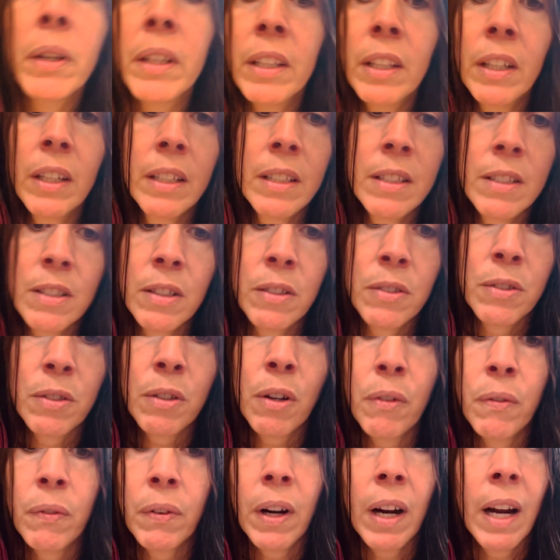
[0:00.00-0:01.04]
good.
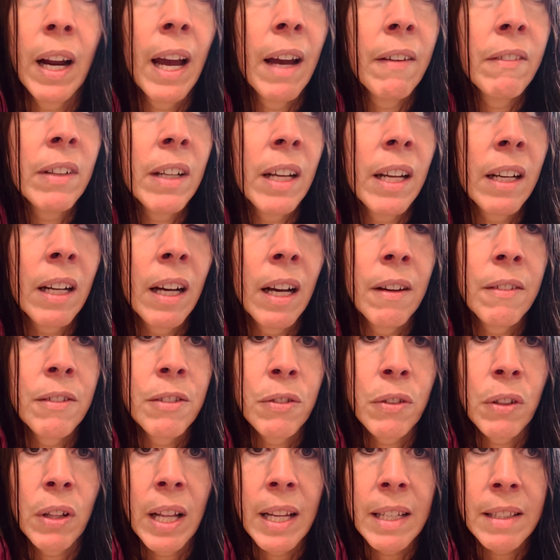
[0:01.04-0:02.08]
So far I haven't had hives
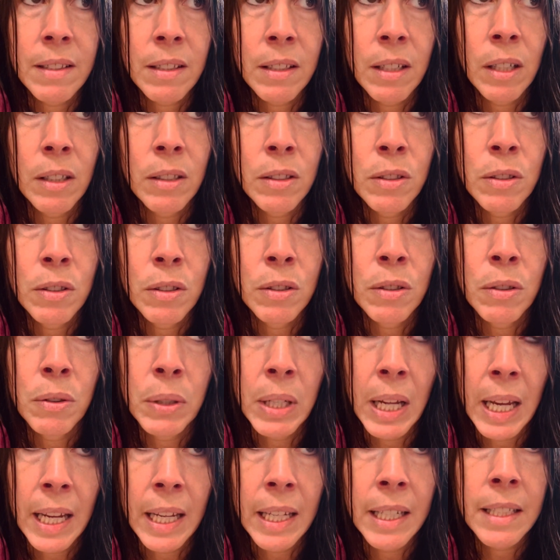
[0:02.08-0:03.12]
for the last 2
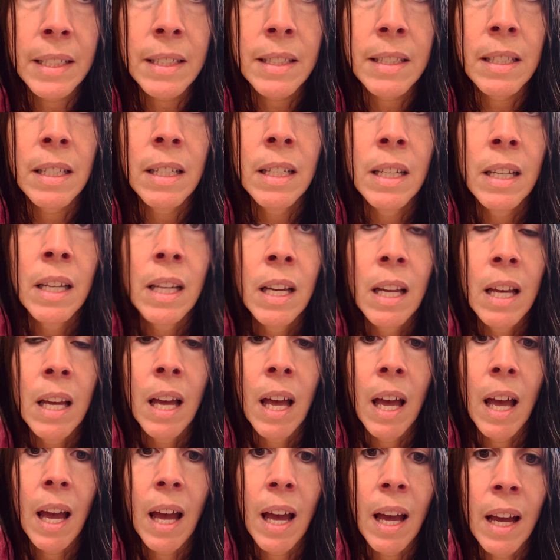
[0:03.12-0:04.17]
days.
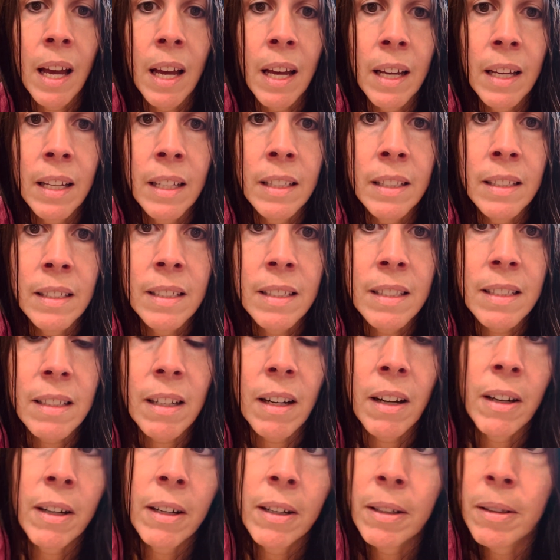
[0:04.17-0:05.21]
And
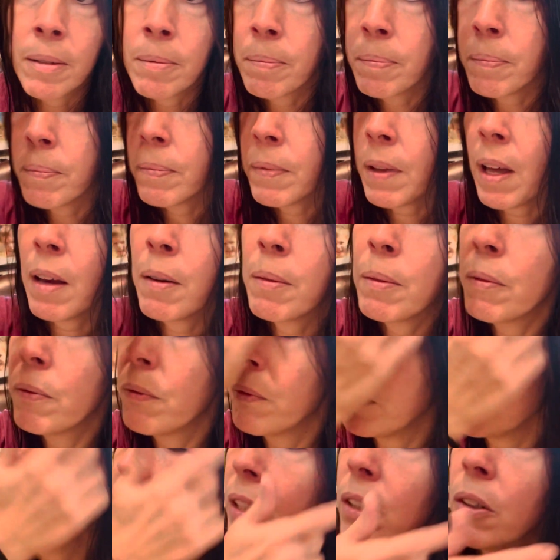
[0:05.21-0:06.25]
I've been
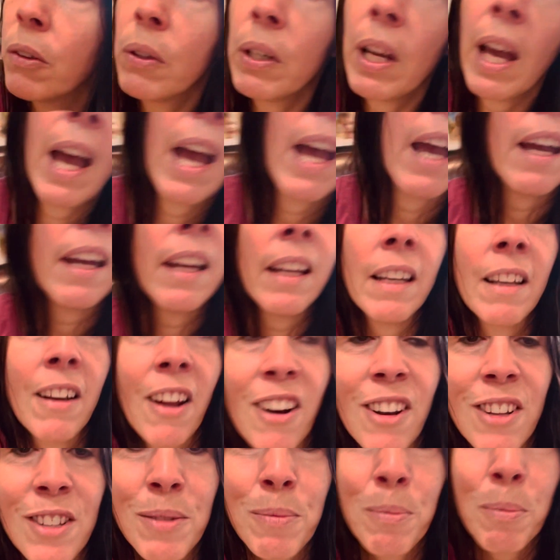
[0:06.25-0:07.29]
feeling okay.
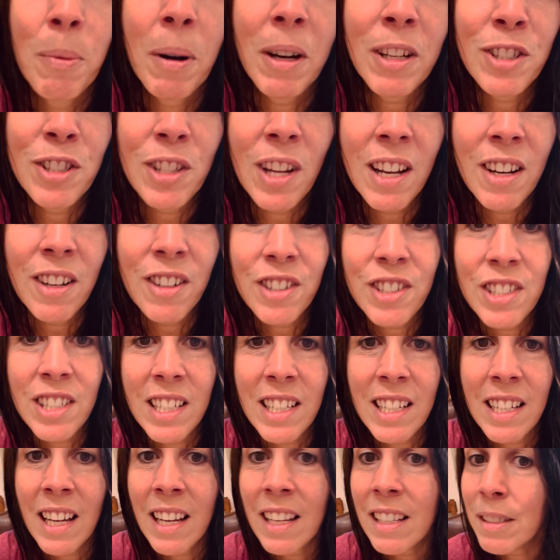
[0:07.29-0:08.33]
Not as much
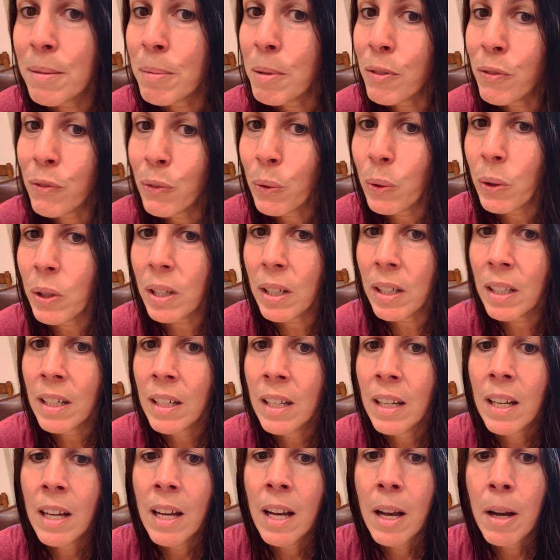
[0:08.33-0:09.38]
energy as before,
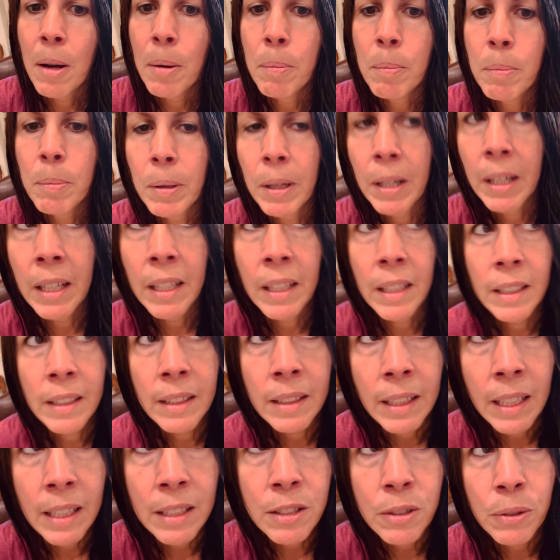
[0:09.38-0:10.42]
but
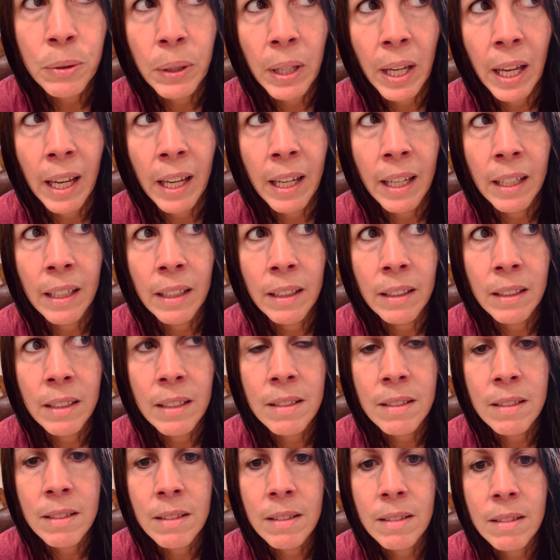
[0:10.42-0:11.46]
that's okay
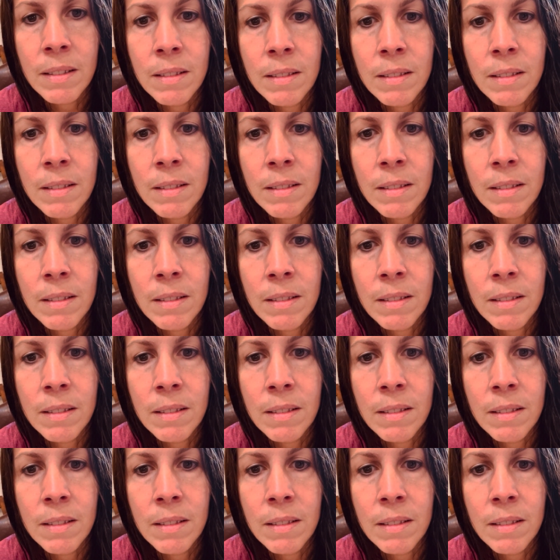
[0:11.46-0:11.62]
because